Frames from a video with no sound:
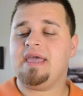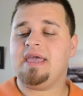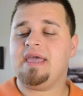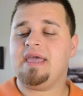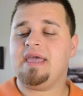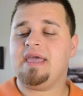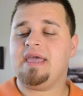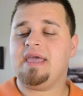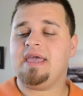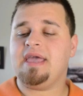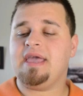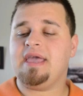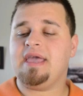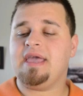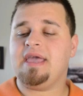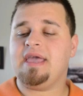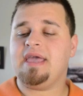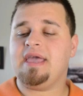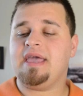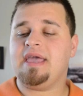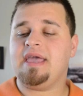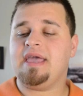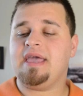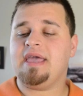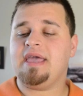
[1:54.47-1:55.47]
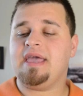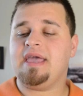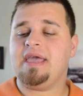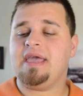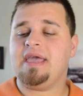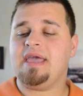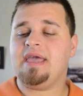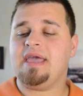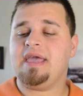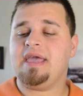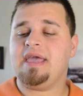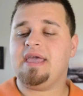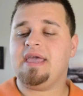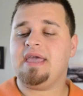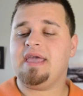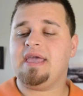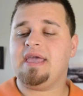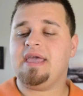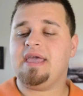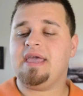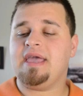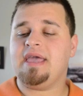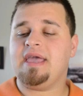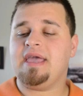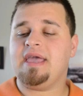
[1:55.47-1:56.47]

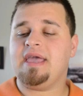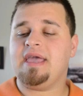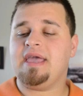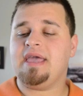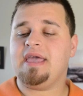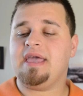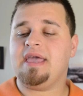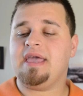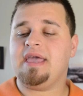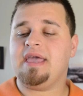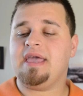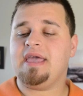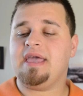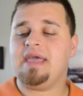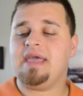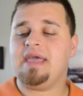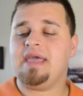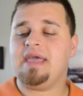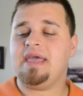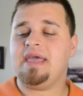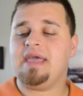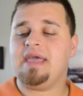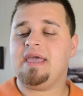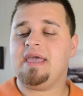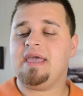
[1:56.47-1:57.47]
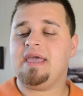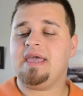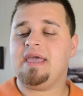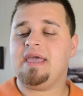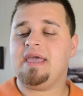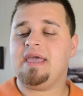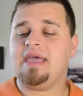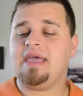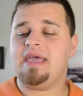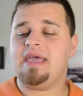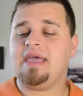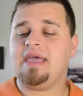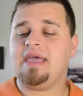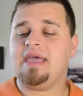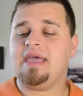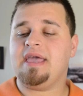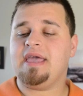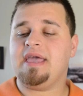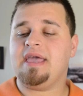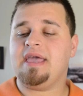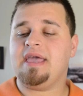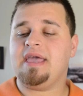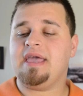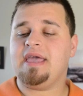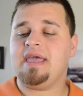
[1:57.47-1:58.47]

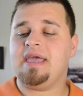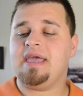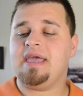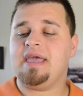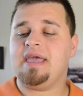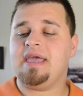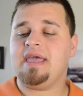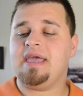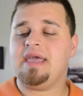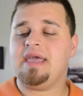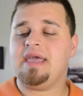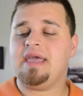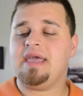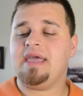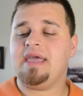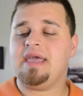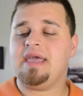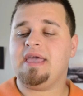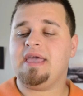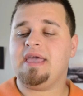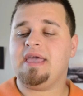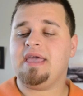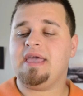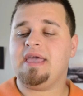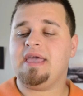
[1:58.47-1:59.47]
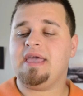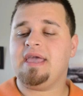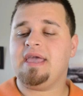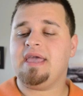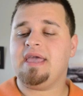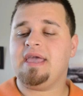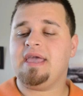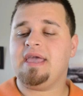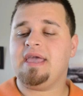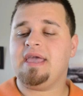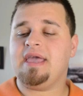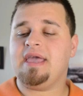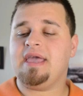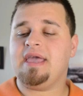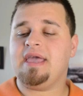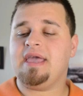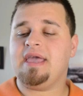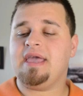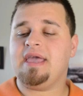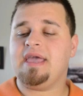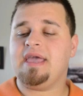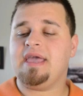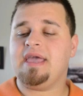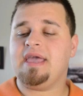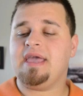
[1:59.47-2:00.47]

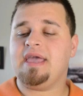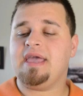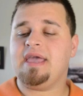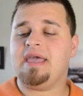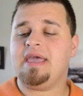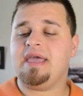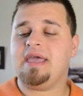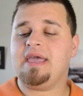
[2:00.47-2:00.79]
(not speaking)